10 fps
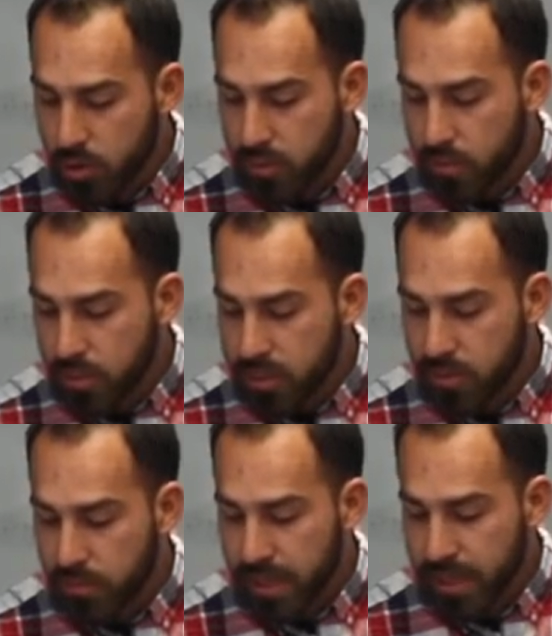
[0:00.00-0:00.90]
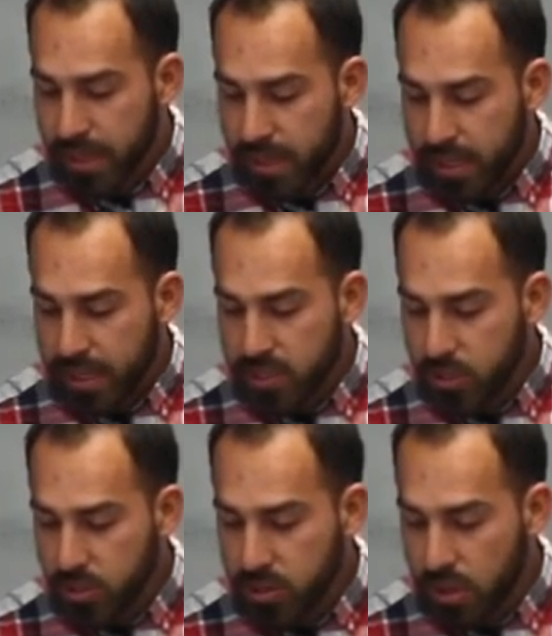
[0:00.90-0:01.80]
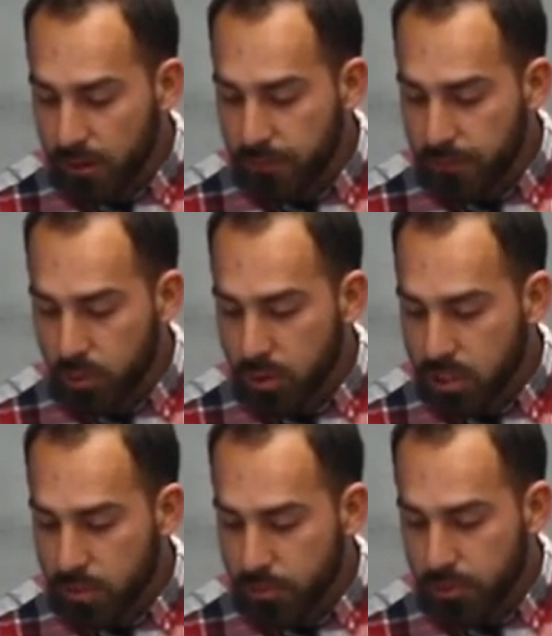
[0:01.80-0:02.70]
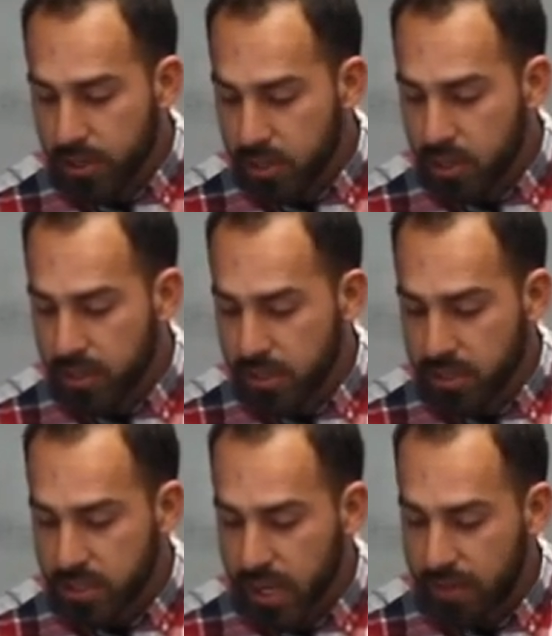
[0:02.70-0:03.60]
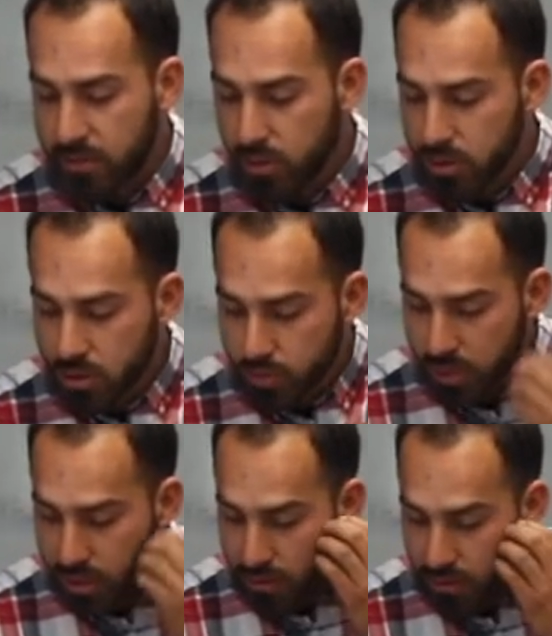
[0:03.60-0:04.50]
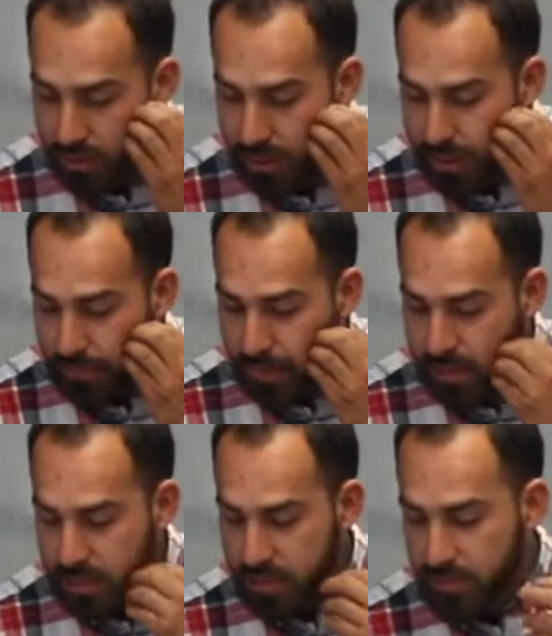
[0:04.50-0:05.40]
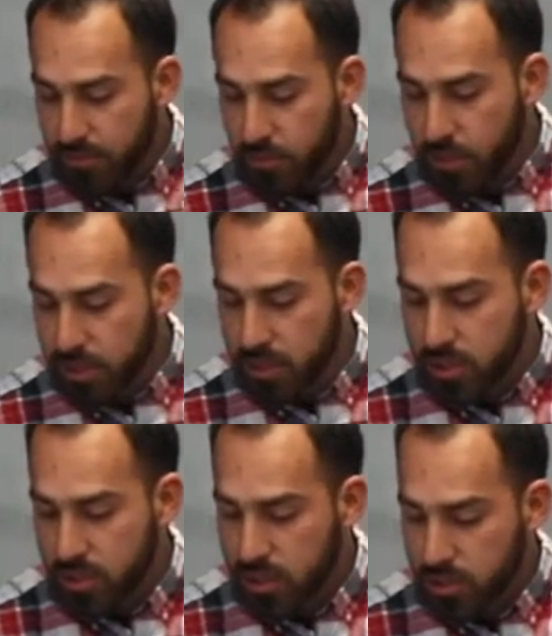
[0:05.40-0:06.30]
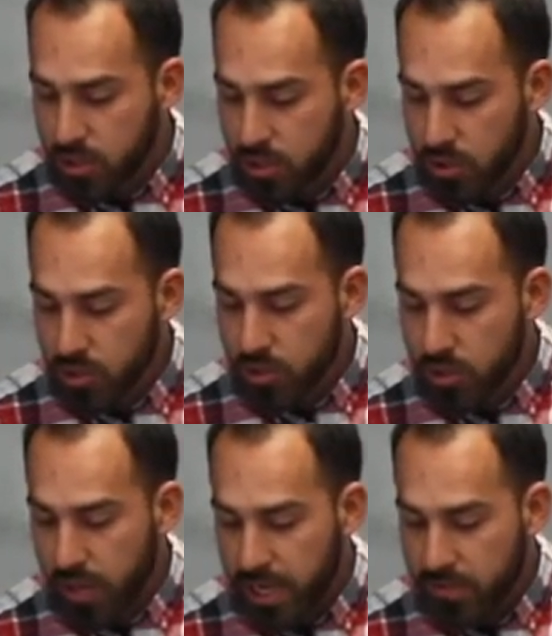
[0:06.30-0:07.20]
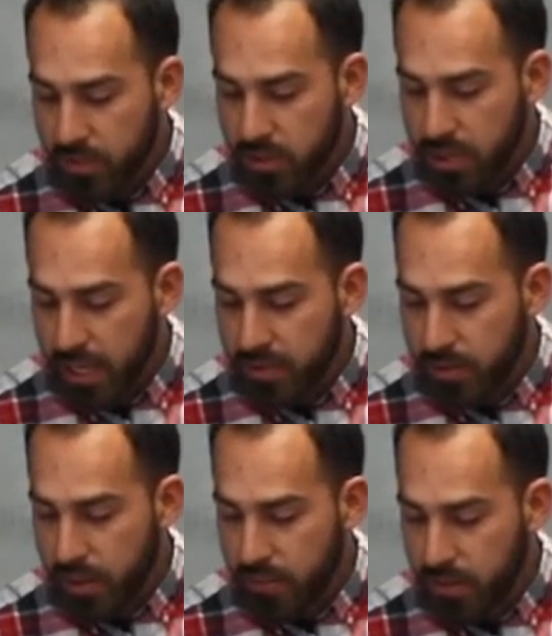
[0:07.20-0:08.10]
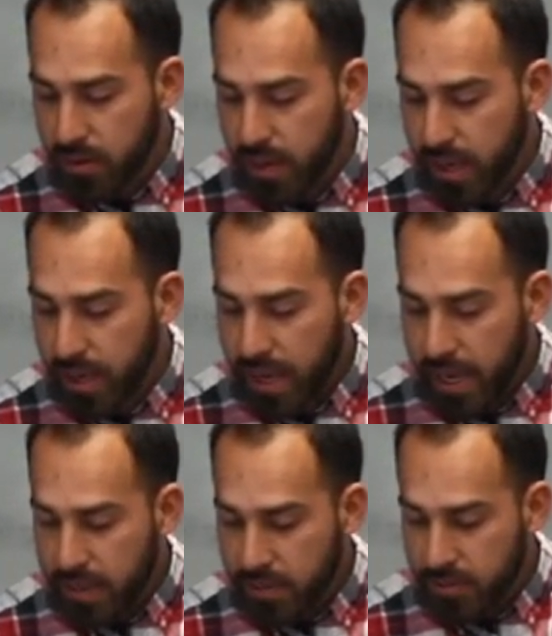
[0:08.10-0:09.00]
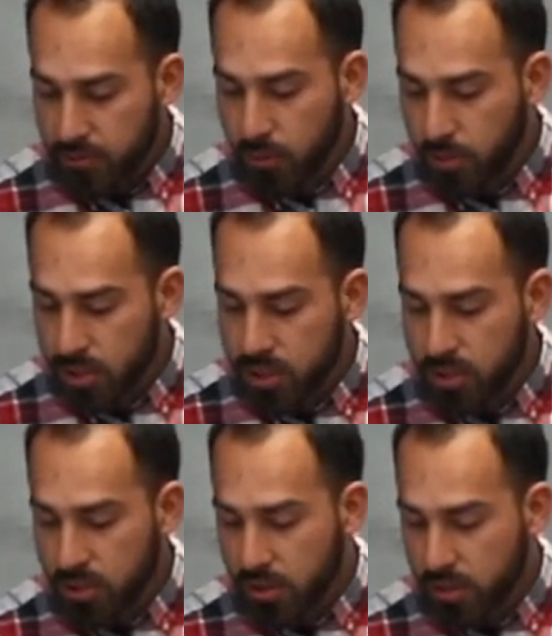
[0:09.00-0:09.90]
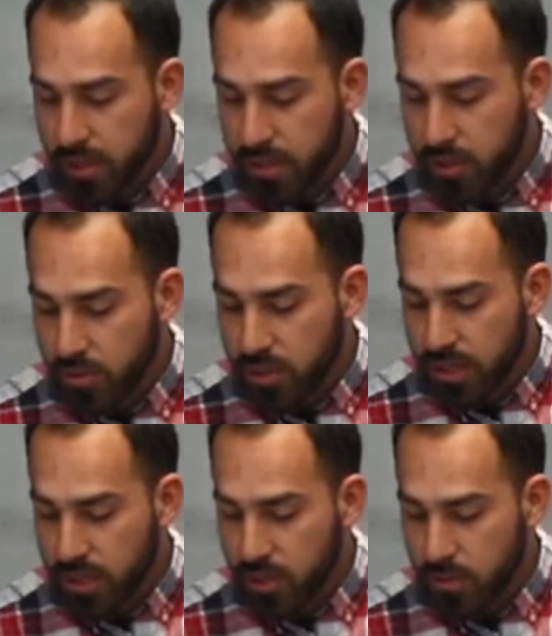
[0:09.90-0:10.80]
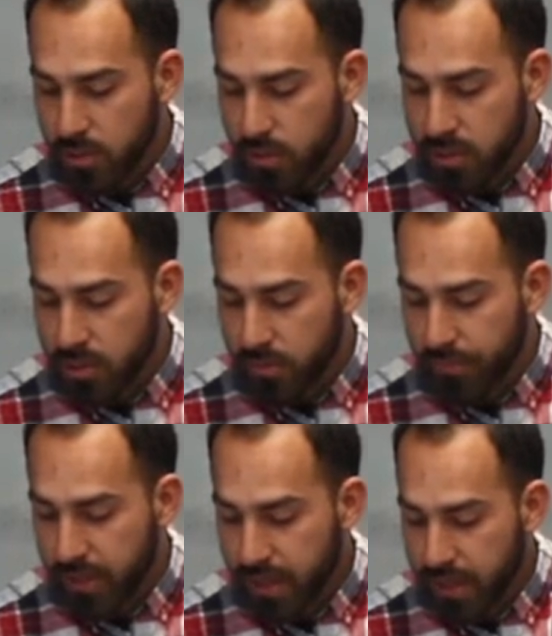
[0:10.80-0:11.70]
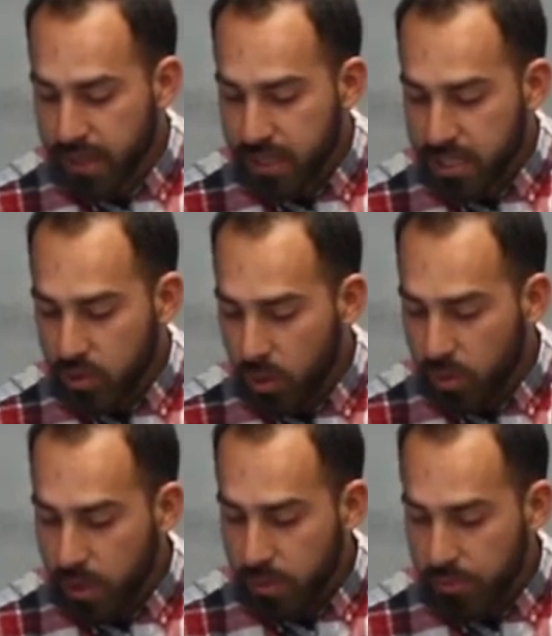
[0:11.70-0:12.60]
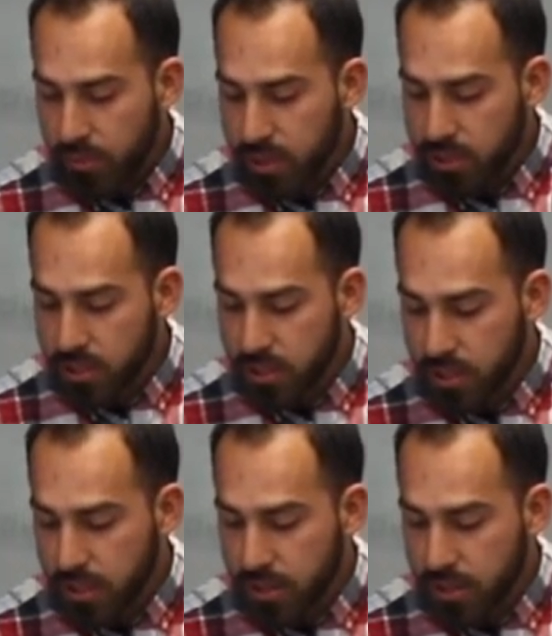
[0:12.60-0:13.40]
human wisdom, he has used our foolish preaching to save those who believe. It is foolish to the Jews who ask for signs from heaven and it is foolish to the Greeks who seek human wisdom. So when we preach